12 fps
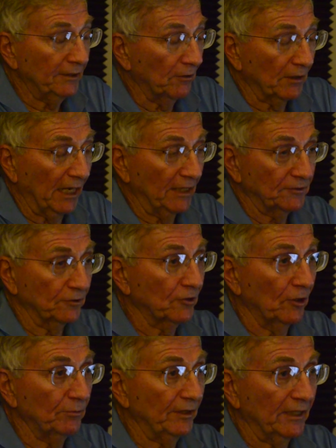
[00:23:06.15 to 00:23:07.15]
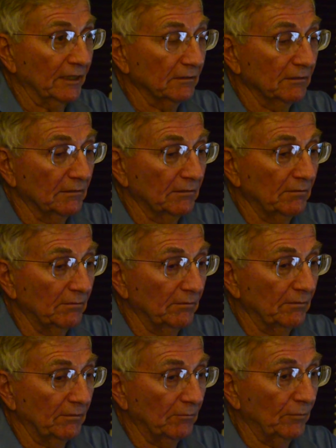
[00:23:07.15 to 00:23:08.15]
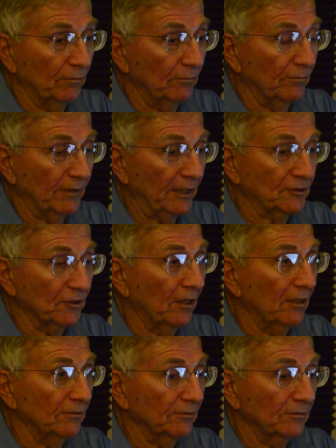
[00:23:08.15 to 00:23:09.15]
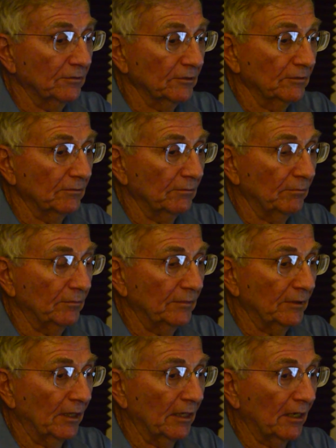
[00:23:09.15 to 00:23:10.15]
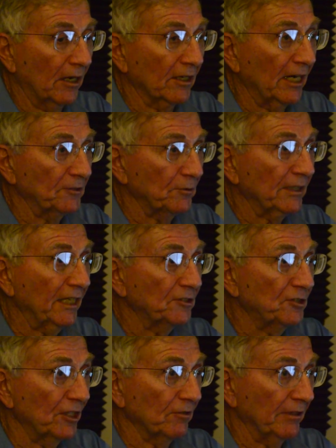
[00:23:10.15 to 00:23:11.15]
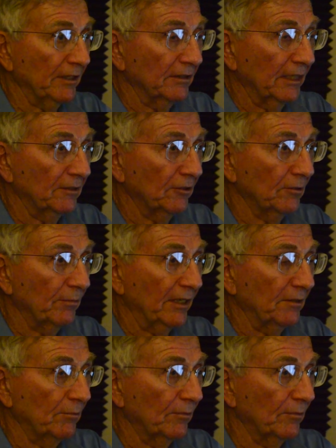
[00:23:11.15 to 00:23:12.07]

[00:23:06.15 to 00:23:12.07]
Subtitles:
know guys who told me that they saw our guys would get jittery. They'd heard about